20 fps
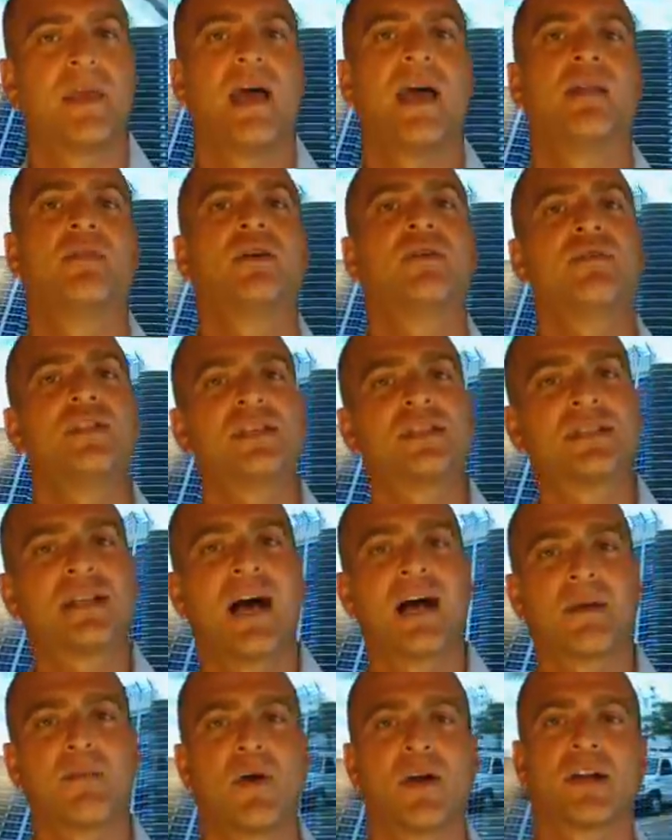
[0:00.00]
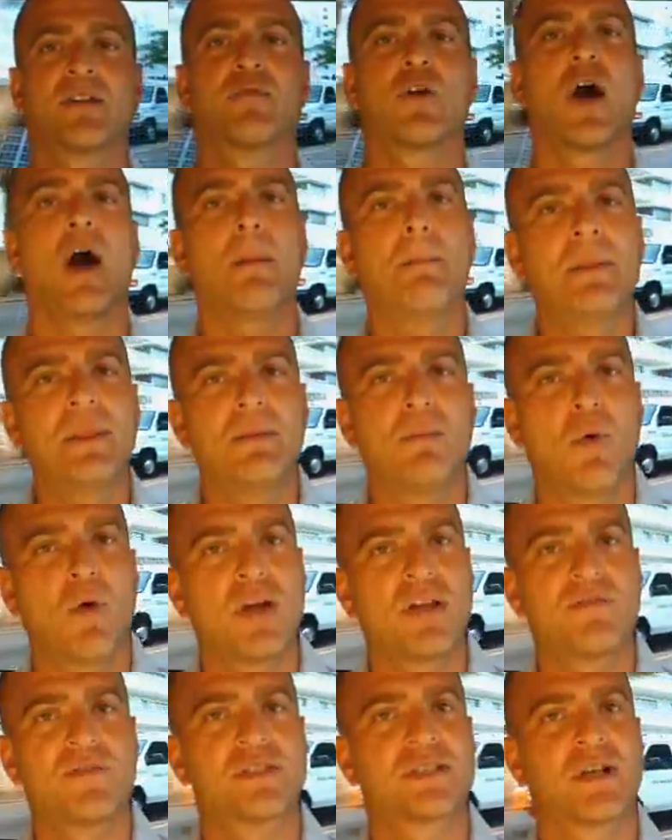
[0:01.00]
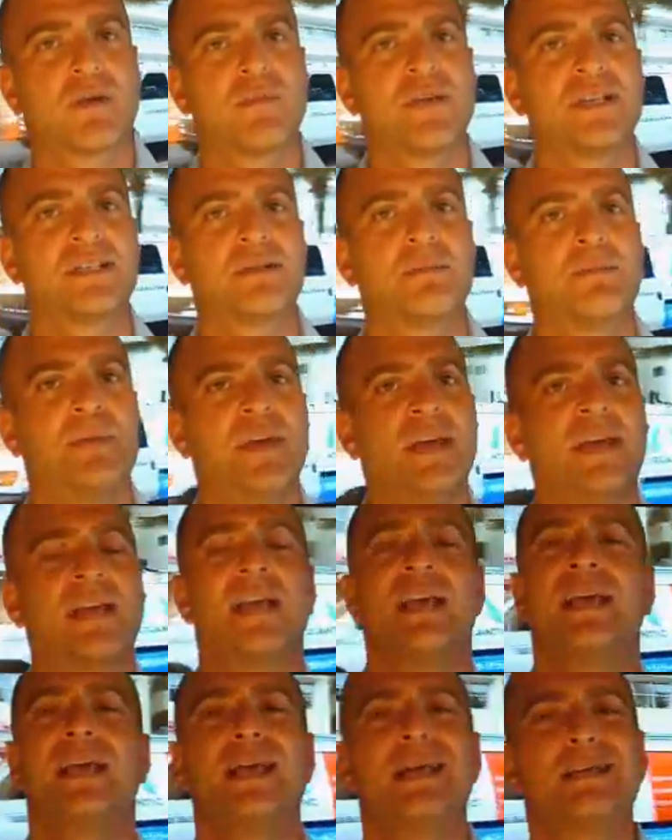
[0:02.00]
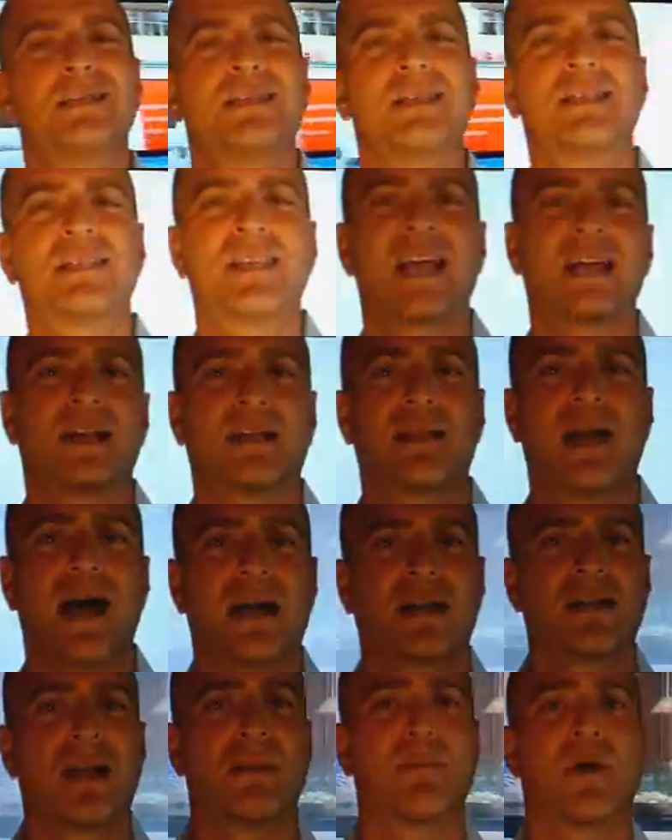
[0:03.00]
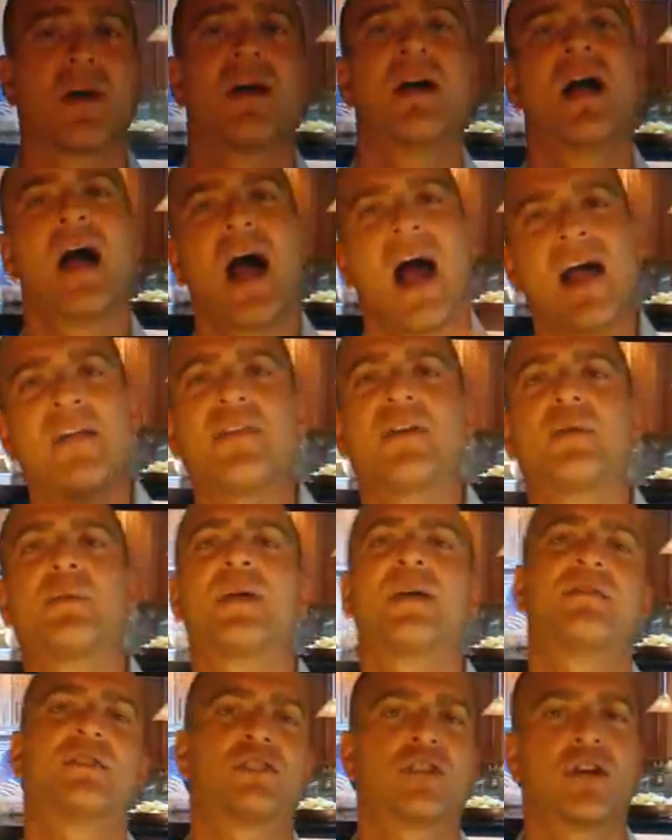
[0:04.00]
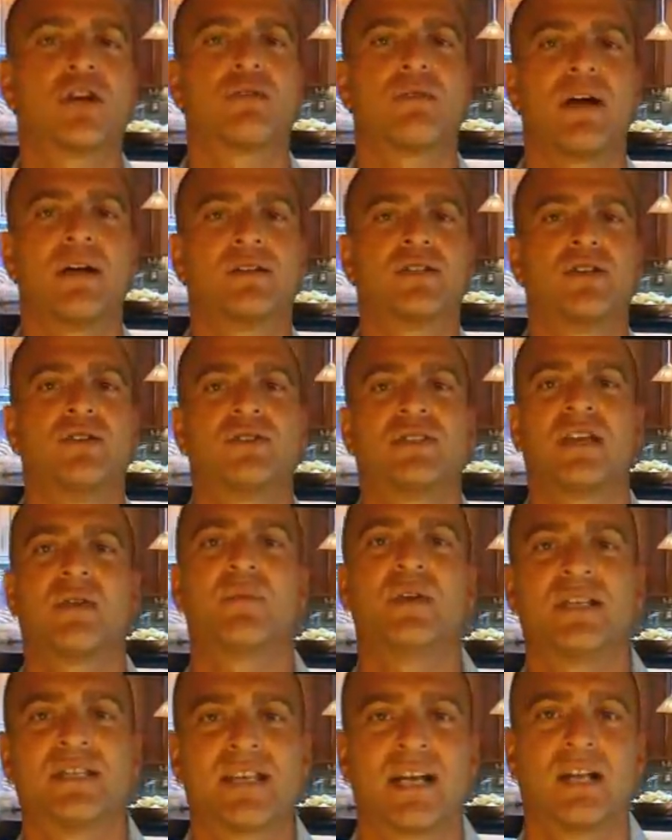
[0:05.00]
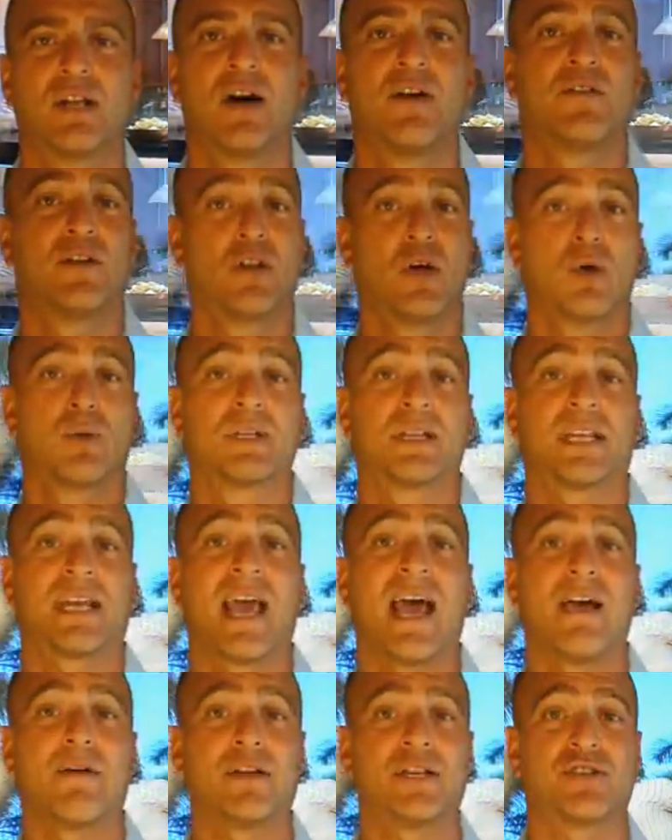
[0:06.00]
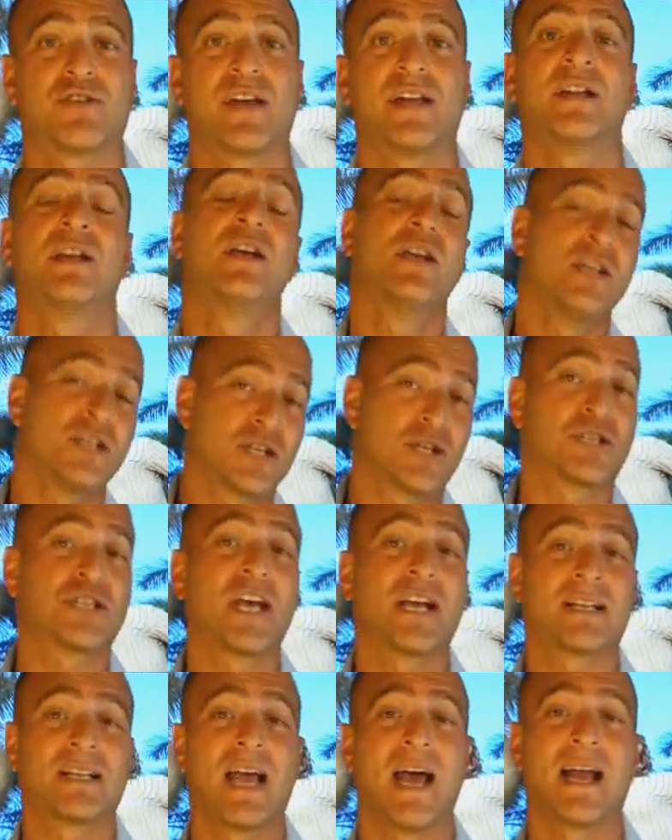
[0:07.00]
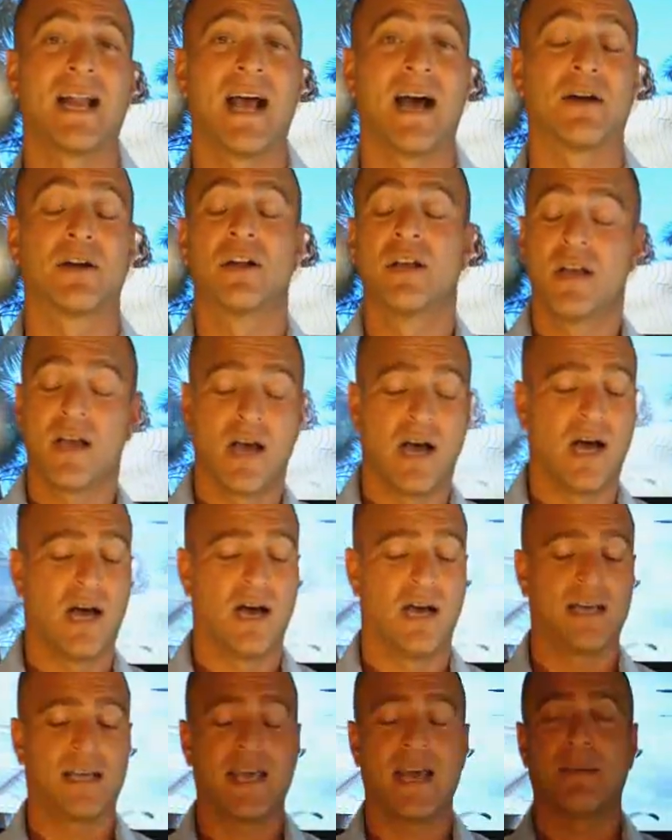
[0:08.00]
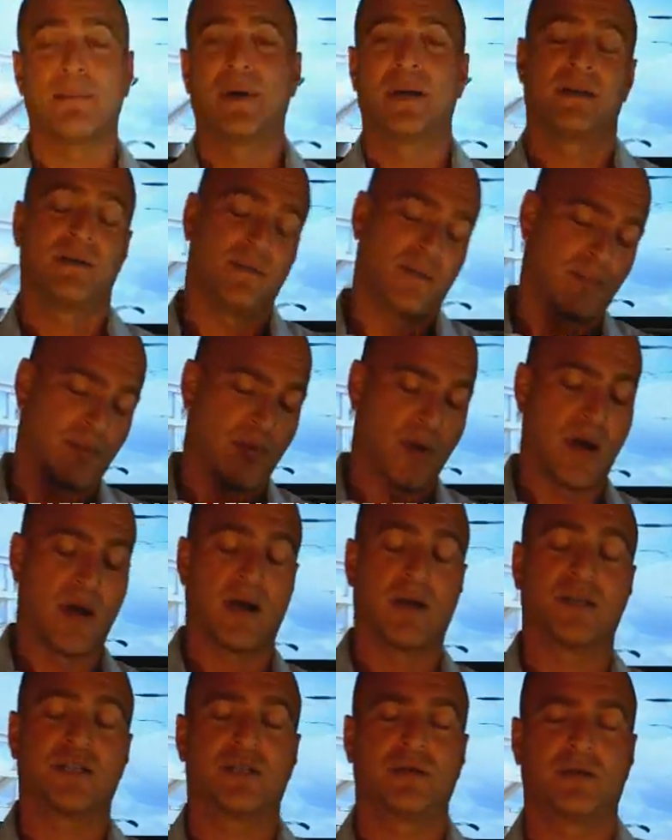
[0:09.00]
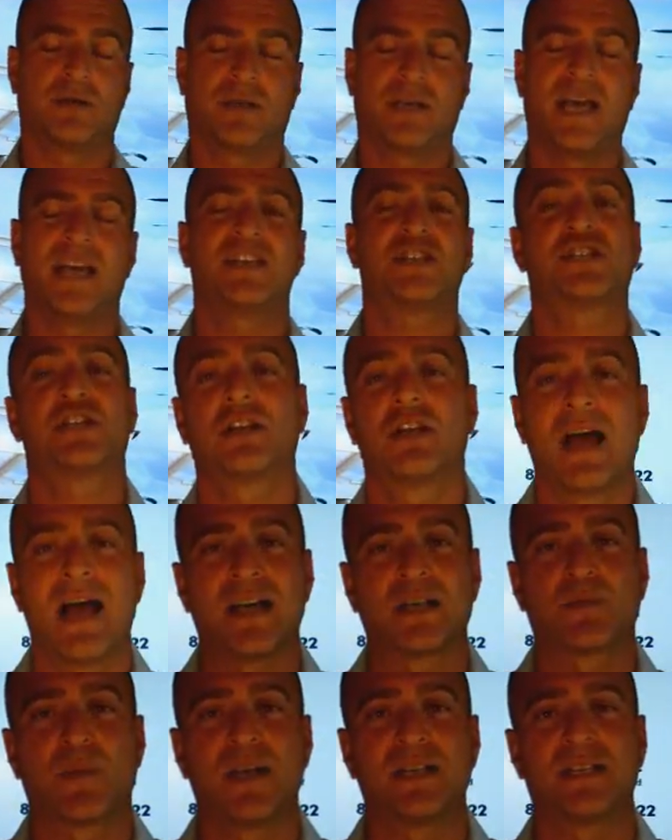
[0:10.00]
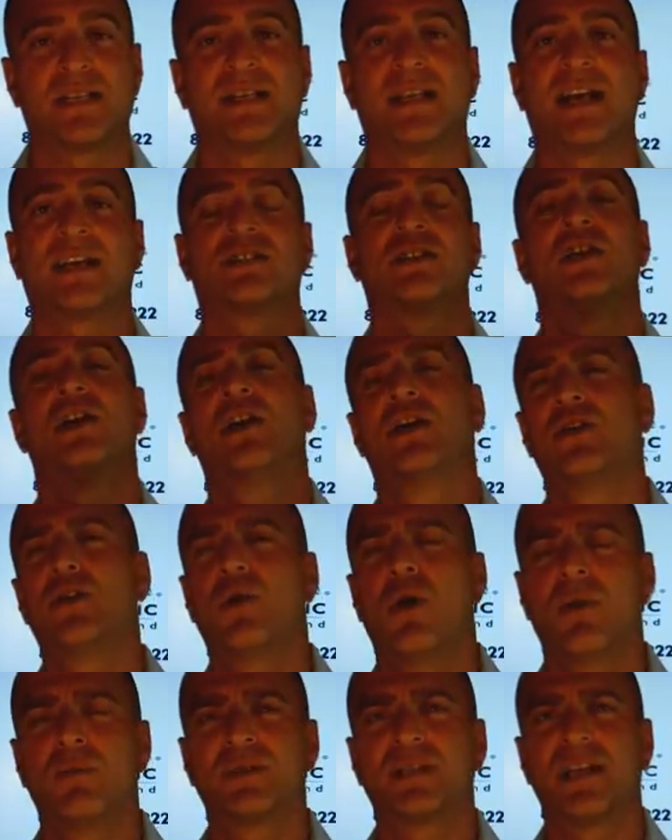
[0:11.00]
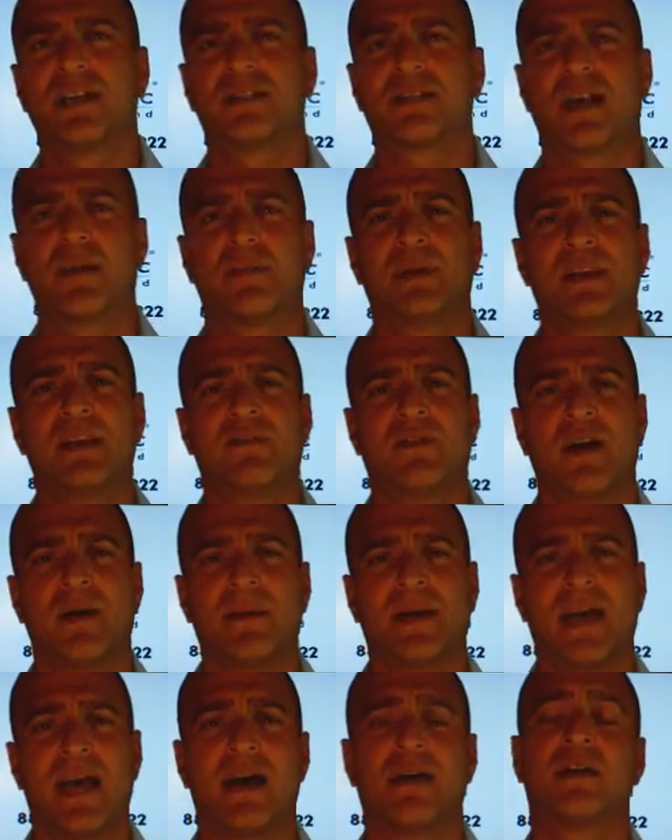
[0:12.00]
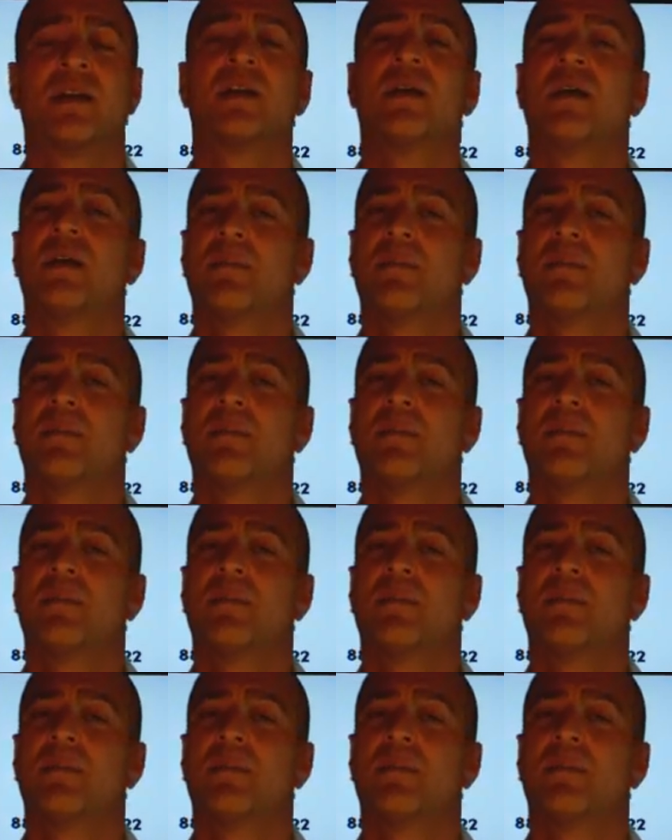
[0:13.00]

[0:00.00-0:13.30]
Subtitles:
And look for the stock market. If we're up in the morning for some reason big into this 10 o'clock number, I think we have a turnaround Tuesday and we sell off along with the carry trade. So check that out. Again, but Case-Shiller House Price Index, new home sales, I believe, coming out.